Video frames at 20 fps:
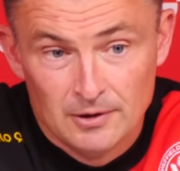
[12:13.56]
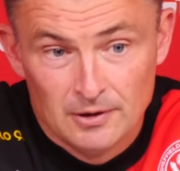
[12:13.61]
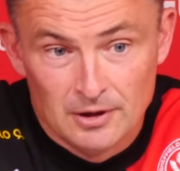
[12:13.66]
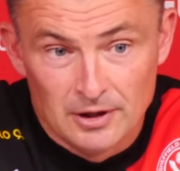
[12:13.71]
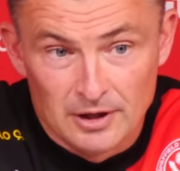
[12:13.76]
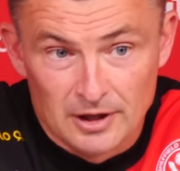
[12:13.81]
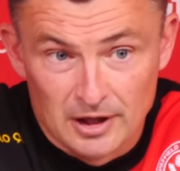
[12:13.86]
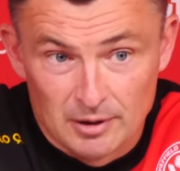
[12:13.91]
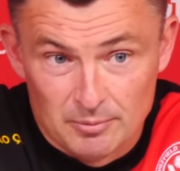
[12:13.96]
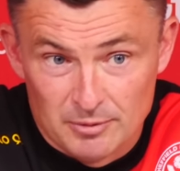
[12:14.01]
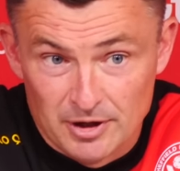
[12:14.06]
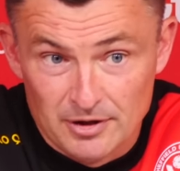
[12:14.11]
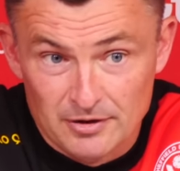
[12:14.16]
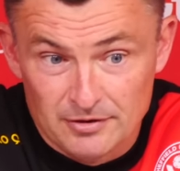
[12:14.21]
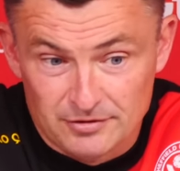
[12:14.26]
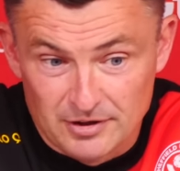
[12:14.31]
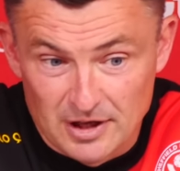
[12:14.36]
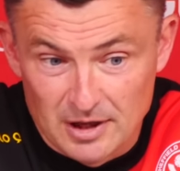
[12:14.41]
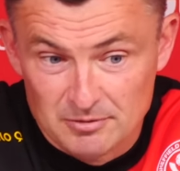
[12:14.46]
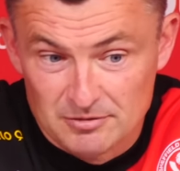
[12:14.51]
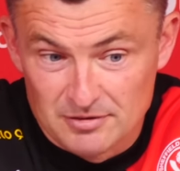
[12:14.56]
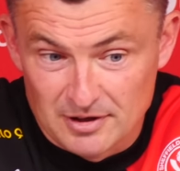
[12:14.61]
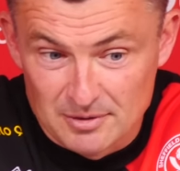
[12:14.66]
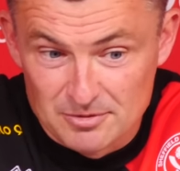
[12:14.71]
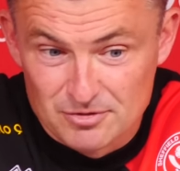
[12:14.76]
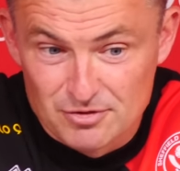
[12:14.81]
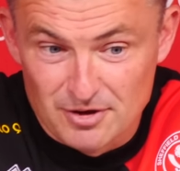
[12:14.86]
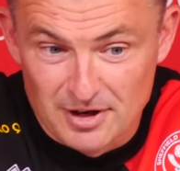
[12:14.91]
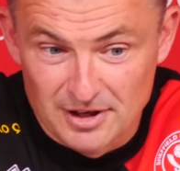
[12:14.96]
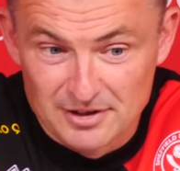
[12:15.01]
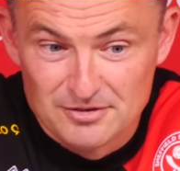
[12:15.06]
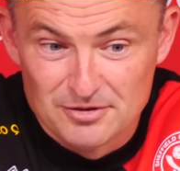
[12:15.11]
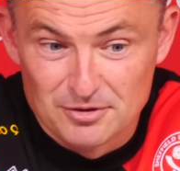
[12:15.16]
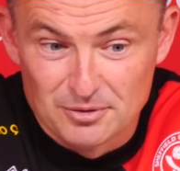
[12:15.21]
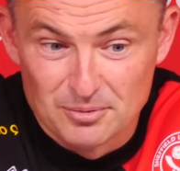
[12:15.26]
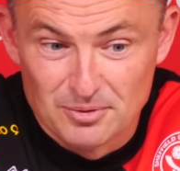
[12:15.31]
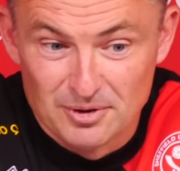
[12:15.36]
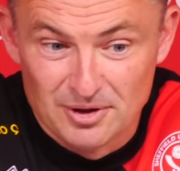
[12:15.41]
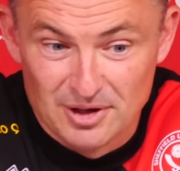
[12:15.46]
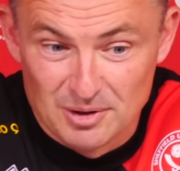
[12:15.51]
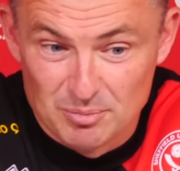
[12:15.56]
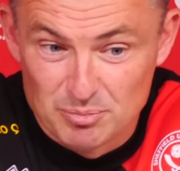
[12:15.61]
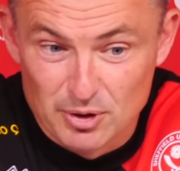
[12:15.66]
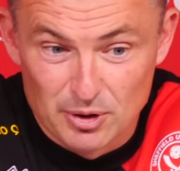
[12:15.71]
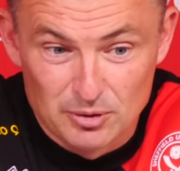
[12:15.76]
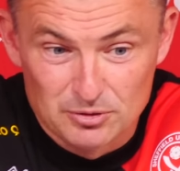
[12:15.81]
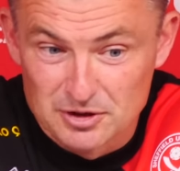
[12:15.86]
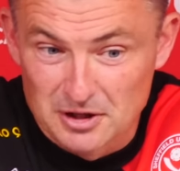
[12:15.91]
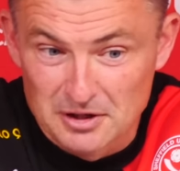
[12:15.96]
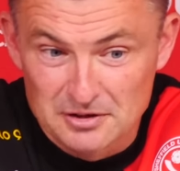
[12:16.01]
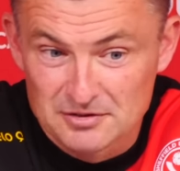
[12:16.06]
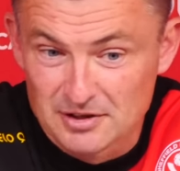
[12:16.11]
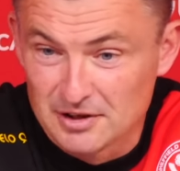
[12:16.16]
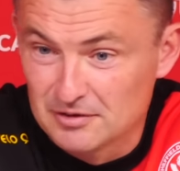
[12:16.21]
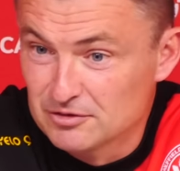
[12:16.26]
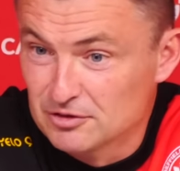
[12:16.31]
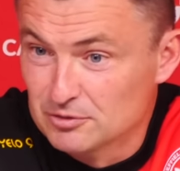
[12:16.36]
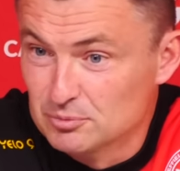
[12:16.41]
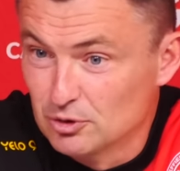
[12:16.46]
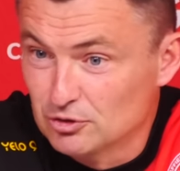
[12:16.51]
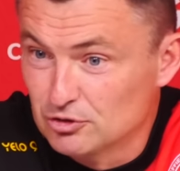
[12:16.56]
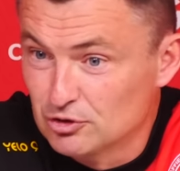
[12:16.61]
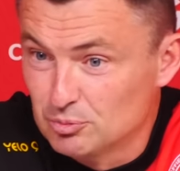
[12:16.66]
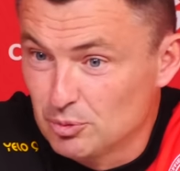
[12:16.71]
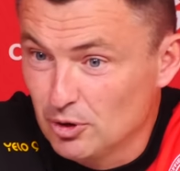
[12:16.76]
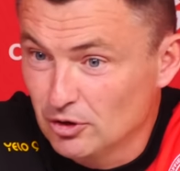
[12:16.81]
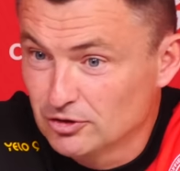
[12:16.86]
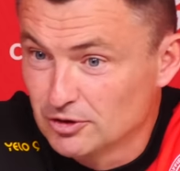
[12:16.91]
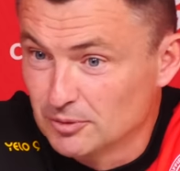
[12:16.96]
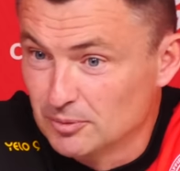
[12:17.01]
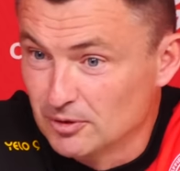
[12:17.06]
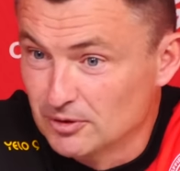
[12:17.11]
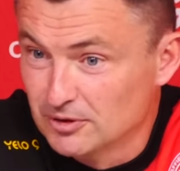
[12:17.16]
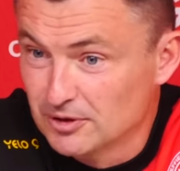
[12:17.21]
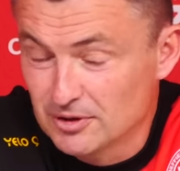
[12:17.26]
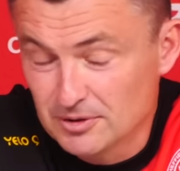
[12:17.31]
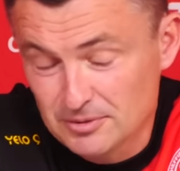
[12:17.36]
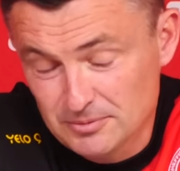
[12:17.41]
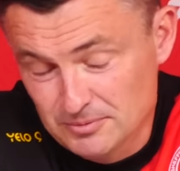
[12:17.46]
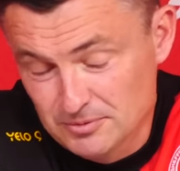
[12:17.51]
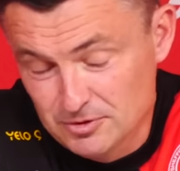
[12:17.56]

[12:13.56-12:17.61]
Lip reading: And at the same time, trying to impose ourselves as much as possible, you know.